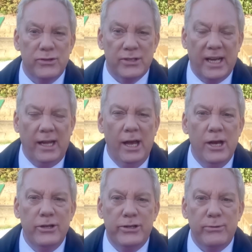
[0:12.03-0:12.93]
today,
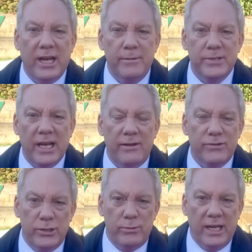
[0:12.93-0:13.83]
do keep safe,
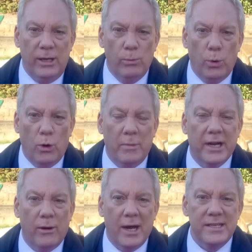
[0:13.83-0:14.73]
do keep warm. I
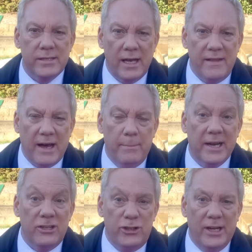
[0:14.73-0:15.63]
know I say that, but
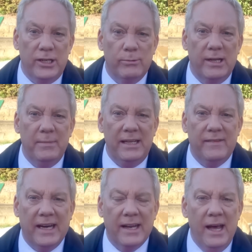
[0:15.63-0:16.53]
I genuinely mean
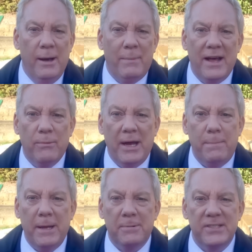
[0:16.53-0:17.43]
that. By the way,
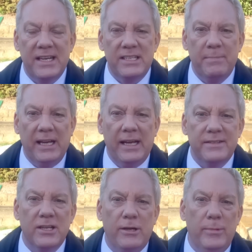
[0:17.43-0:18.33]
people say to me,
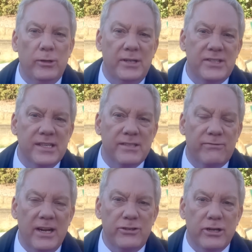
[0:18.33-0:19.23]
it's a community, it's a
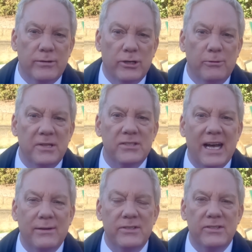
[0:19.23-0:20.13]
friendship group, there's
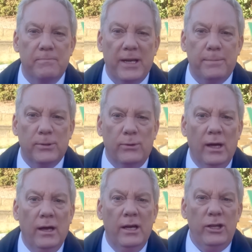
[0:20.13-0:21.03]
thousands of people.
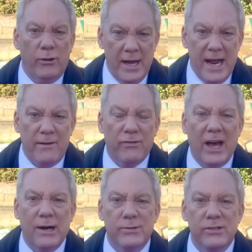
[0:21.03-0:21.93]
You can have
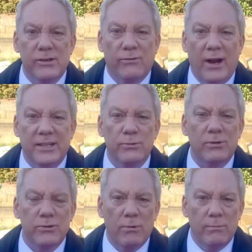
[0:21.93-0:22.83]
thousands of friends.
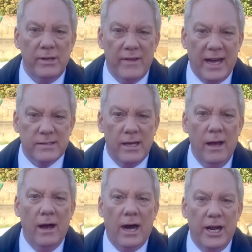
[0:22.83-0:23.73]
What's wrong with that?
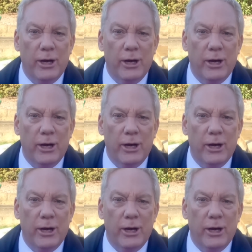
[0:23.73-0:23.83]
I